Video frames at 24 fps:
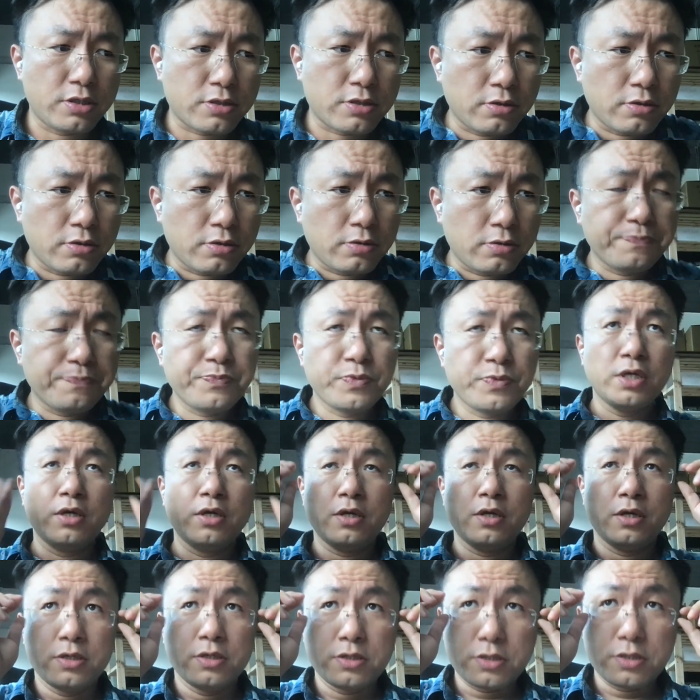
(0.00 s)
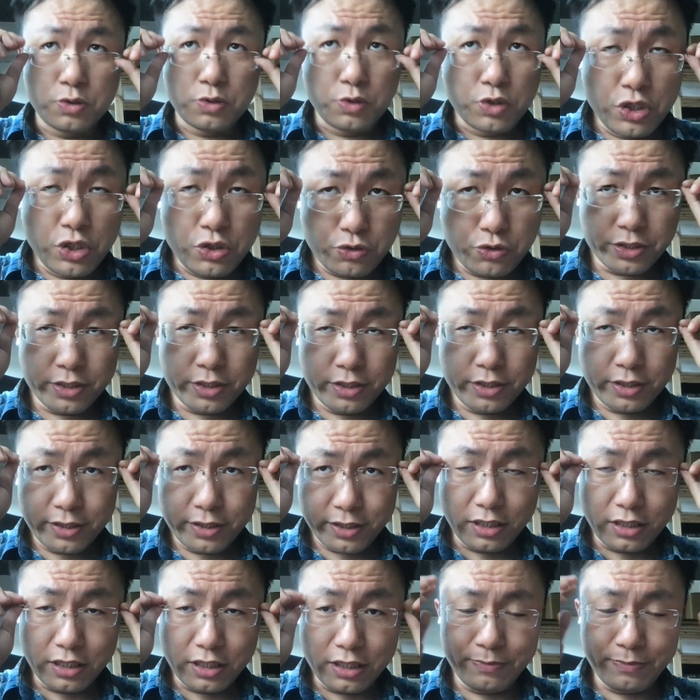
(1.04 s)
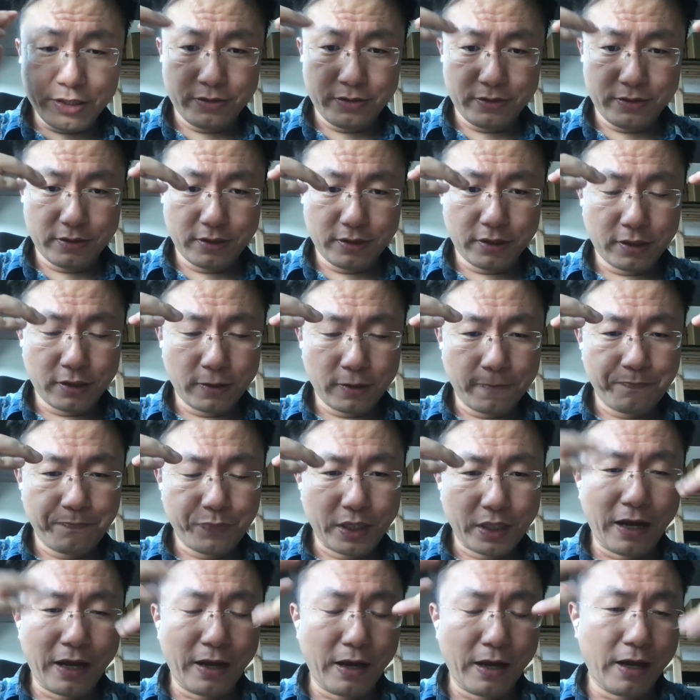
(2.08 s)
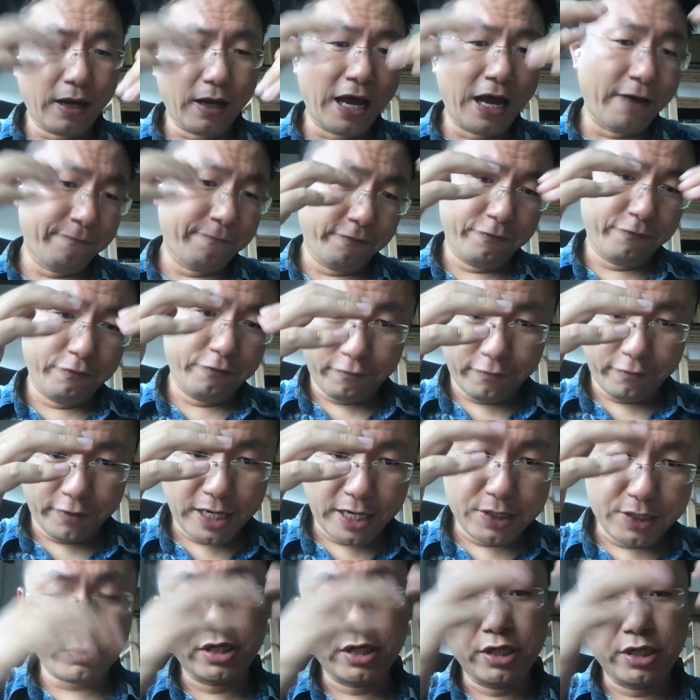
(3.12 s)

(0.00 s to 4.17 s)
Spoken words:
So interestingly, I mean, I have a few